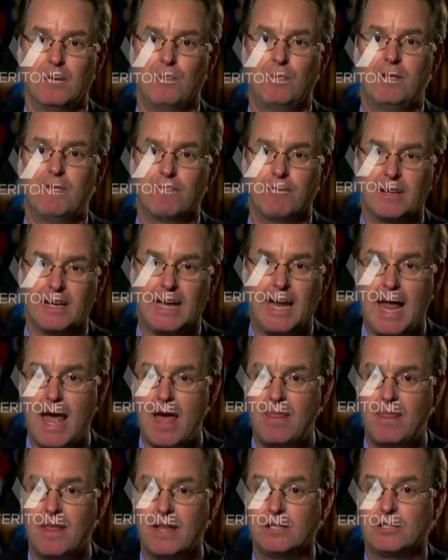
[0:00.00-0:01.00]
We
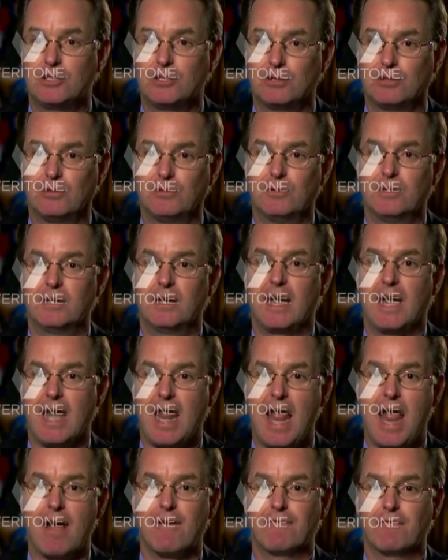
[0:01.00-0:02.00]
forget that children in
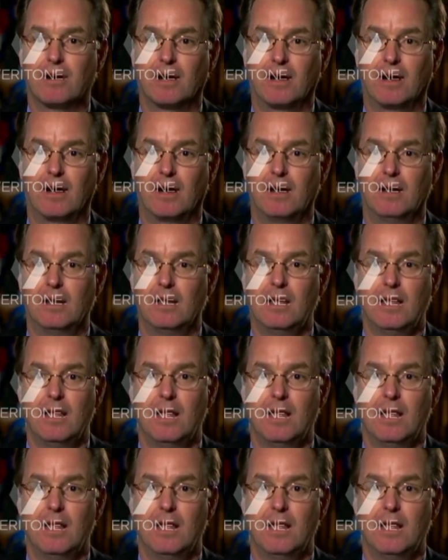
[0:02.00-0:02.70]
Africa